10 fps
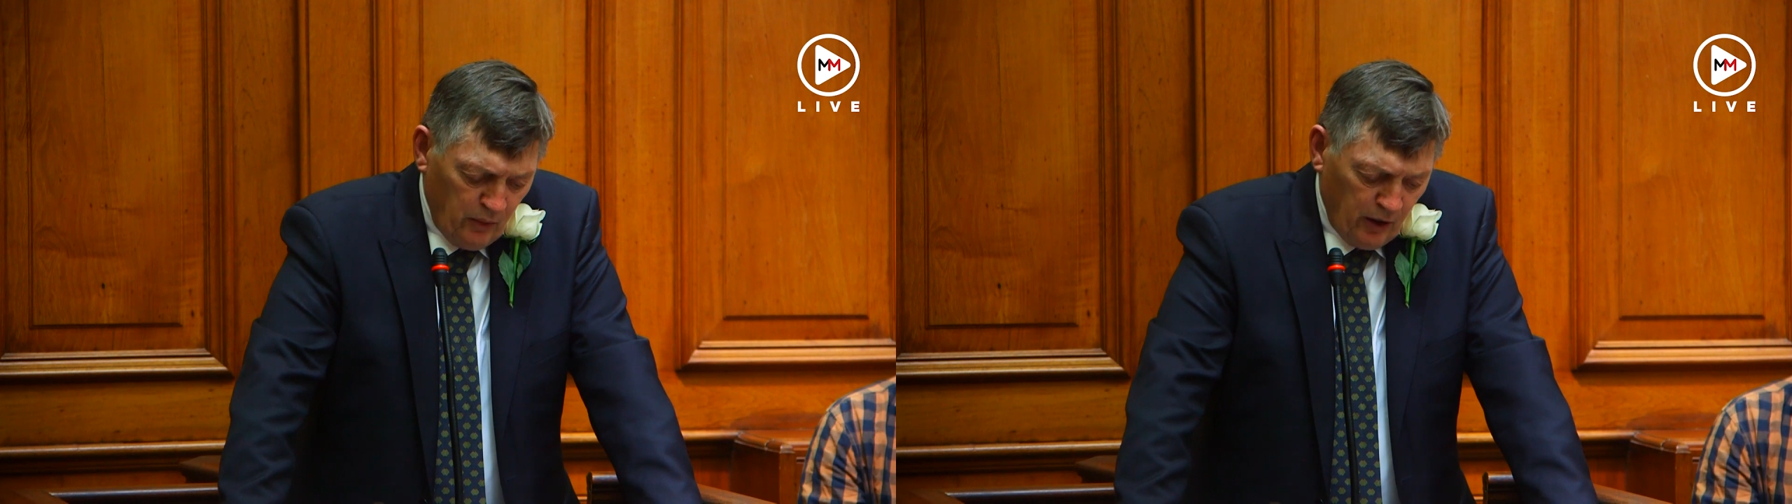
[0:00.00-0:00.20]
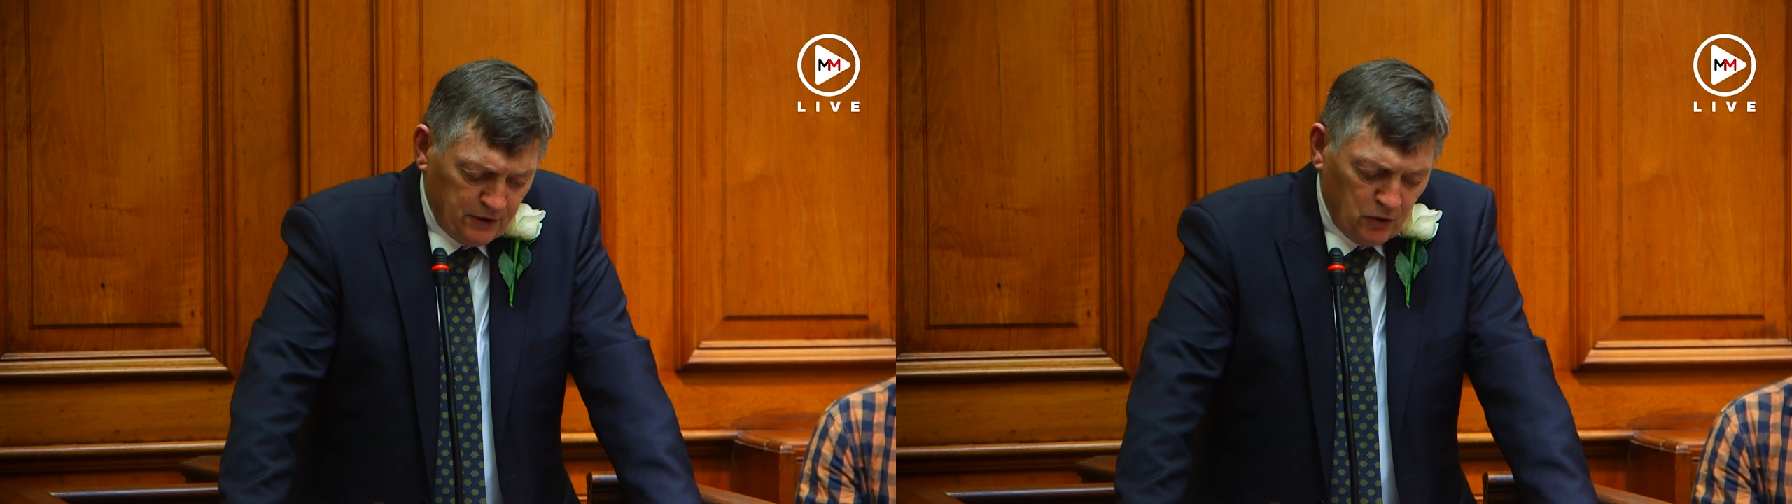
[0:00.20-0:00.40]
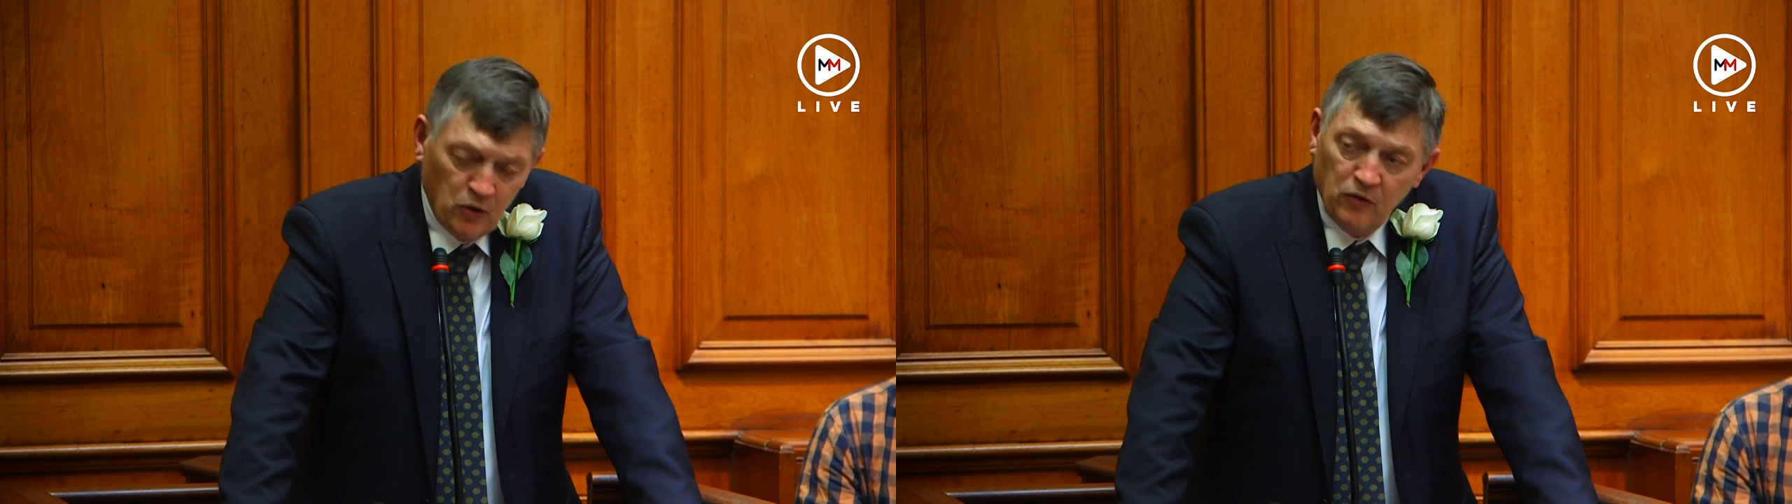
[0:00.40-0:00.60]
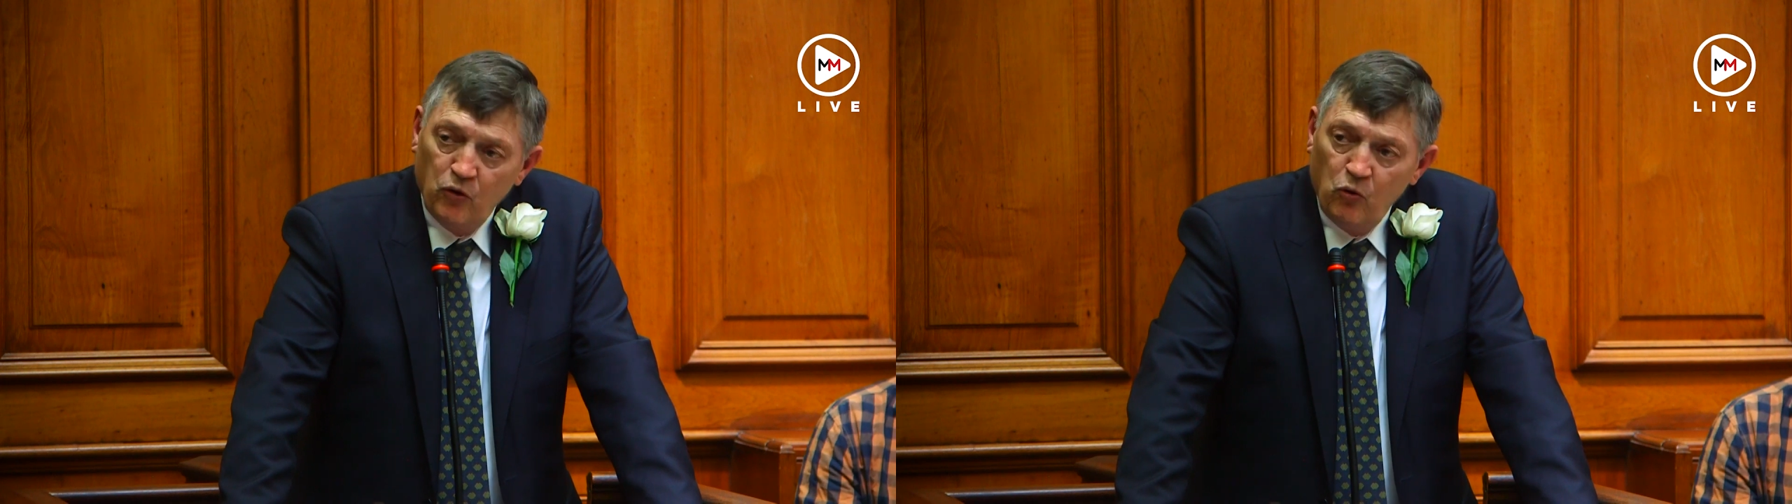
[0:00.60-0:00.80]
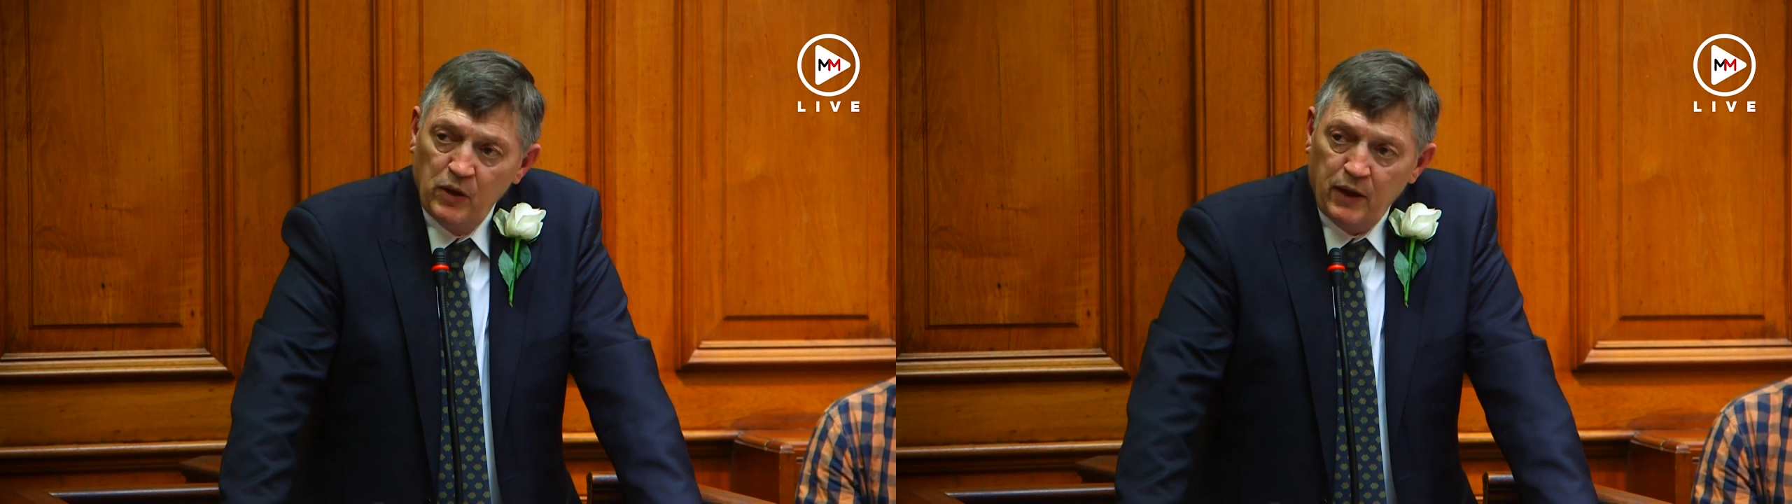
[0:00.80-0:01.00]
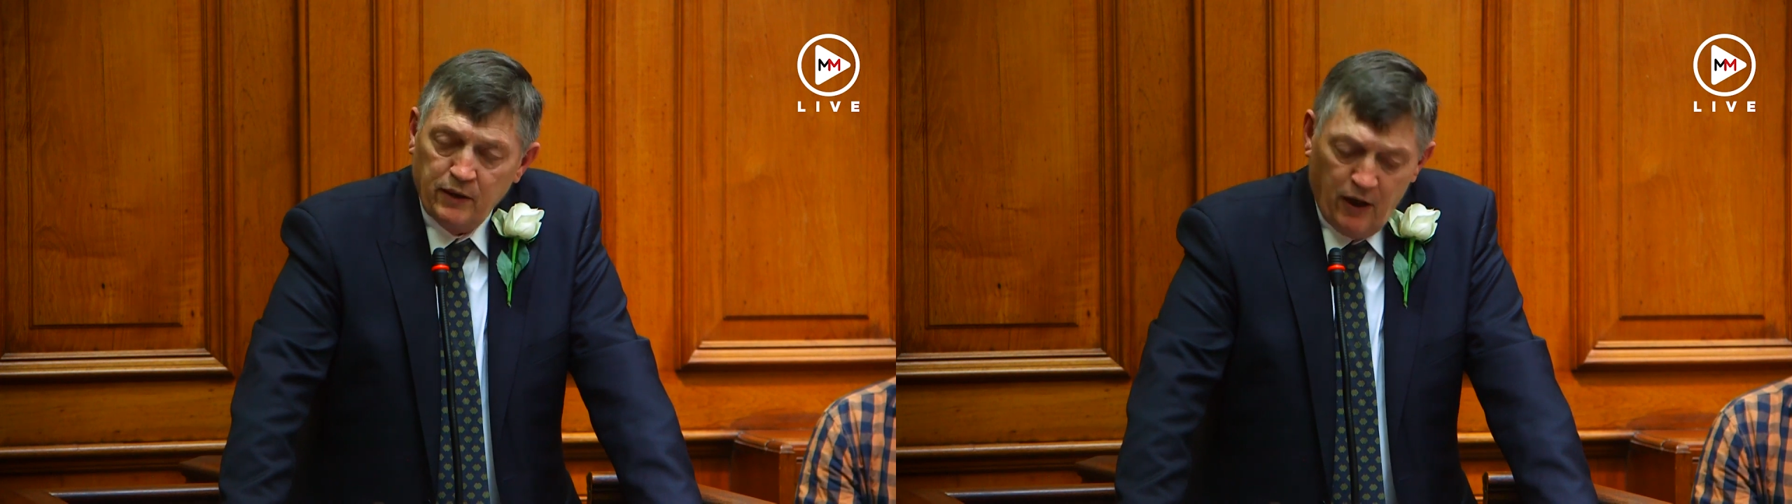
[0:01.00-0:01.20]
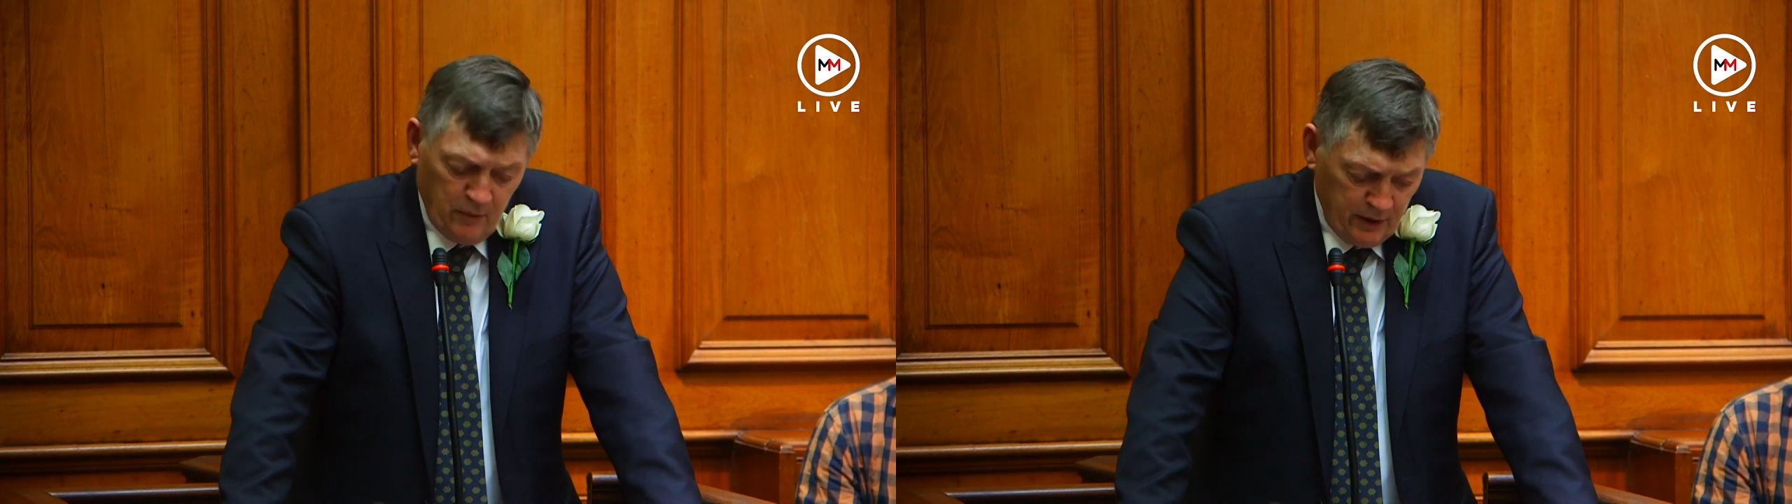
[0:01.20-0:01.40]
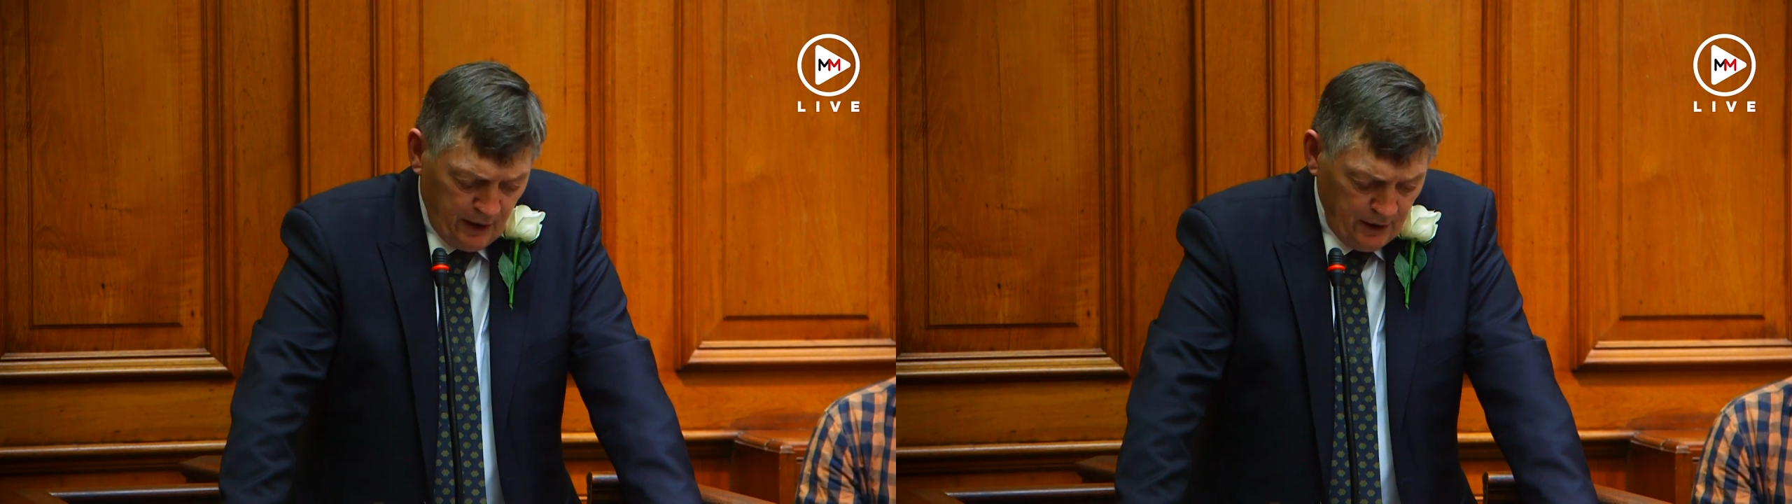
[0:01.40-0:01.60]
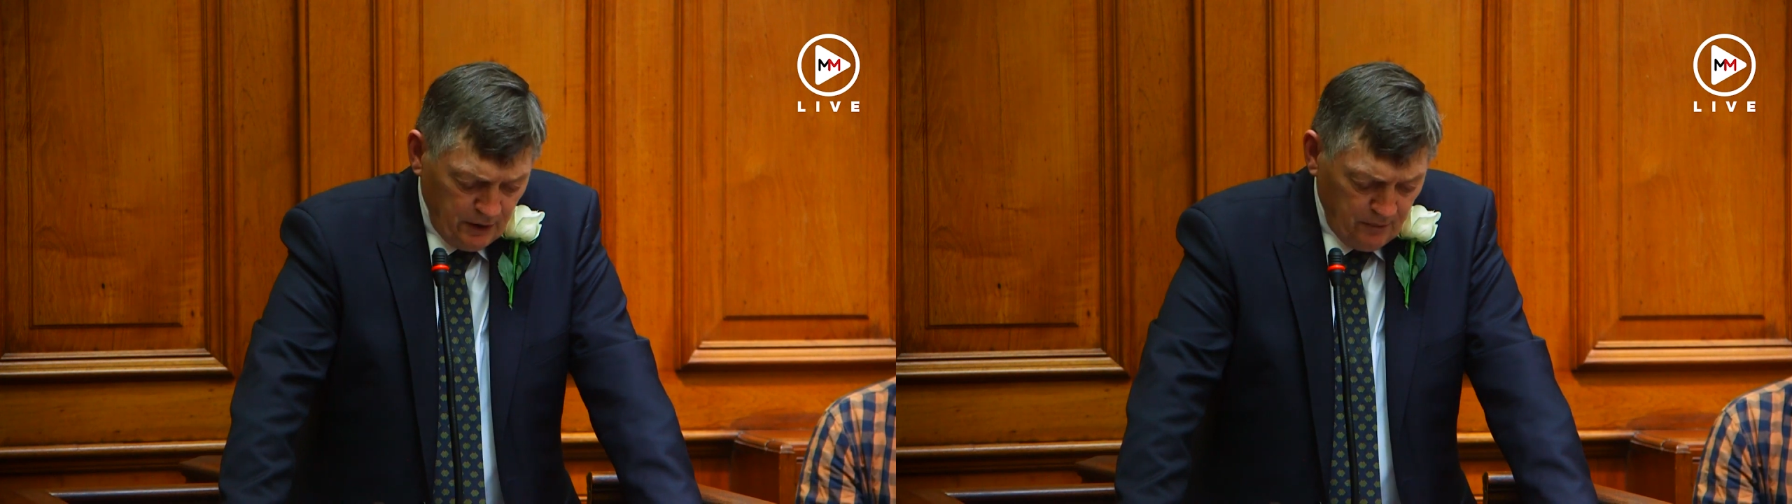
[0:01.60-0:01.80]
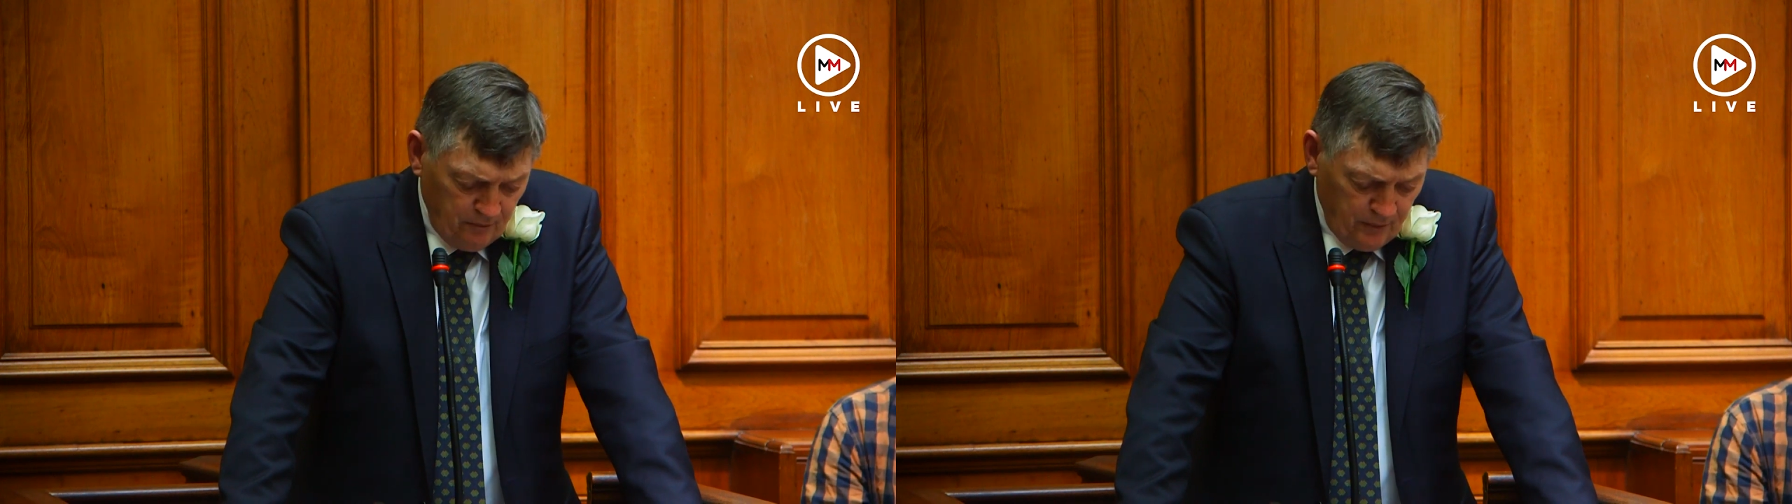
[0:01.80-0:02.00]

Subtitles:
well short of normal retirement age.